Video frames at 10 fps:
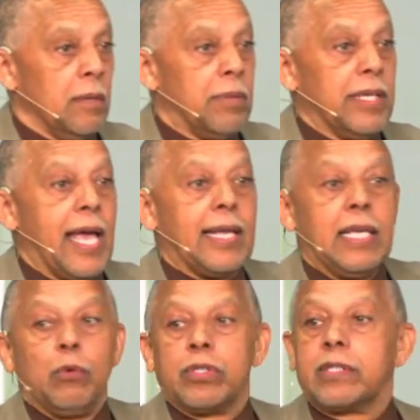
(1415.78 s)
But yet he
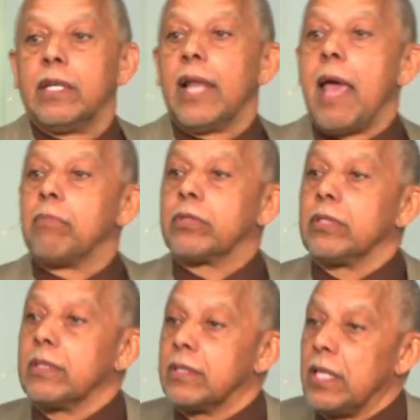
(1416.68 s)
was still able to
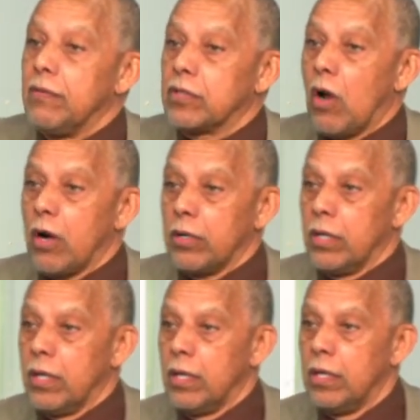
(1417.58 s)
deceive his heart,
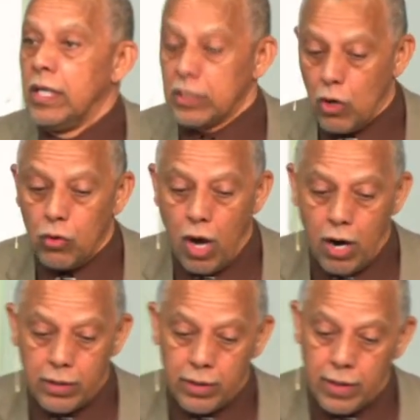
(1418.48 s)
his own
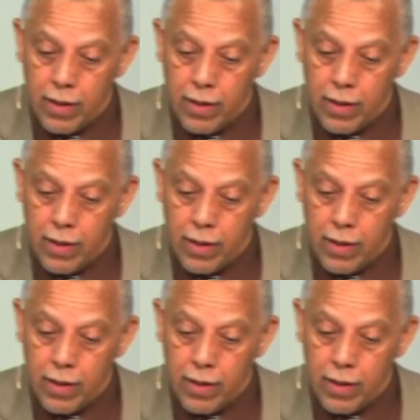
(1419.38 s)
heart.